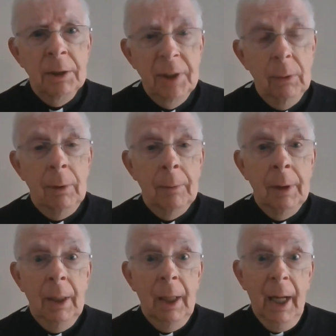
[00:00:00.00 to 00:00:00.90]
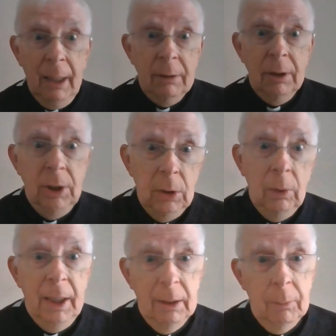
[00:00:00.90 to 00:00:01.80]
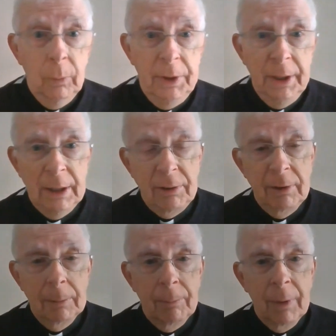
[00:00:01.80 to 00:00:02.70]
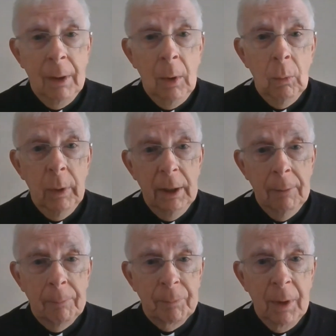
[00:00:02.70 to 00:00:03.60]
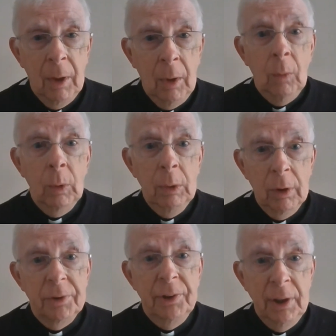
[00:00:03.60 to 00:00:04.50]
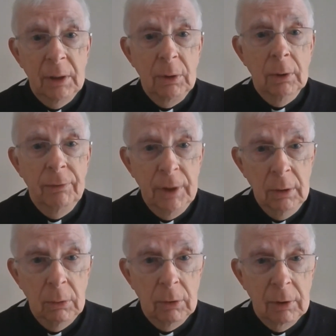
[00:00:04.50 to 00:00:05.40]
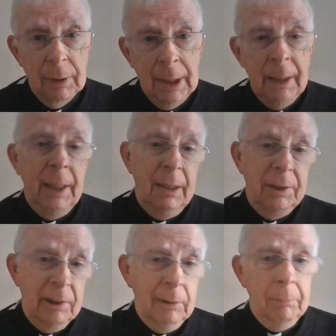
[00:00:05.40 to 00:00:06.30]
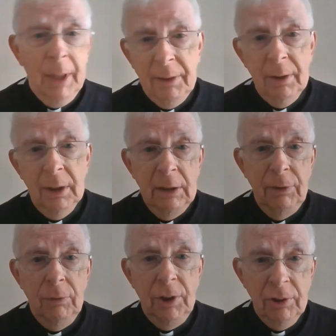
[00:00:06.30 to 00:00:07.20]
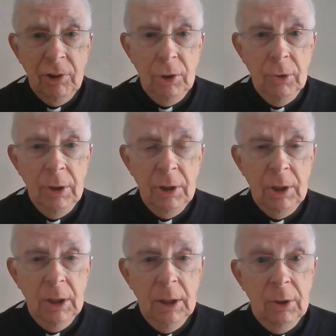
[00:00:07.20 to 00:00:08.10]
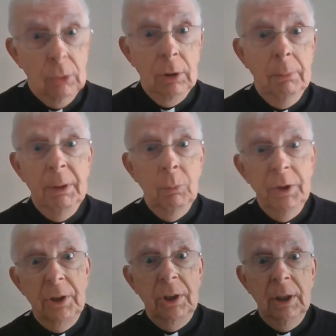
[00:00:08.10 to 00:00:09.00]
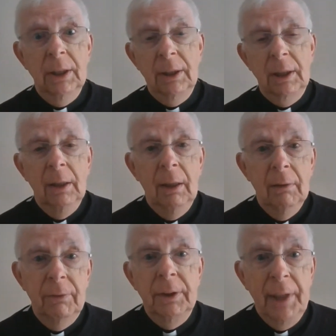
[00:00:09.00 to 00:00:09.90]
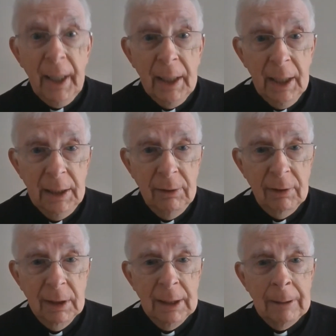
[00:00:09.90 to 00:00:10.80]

So, how can you help with this? Well, we want to know your views. Now, it doesn't matter if you've just joined the church or you've been with the church for decades,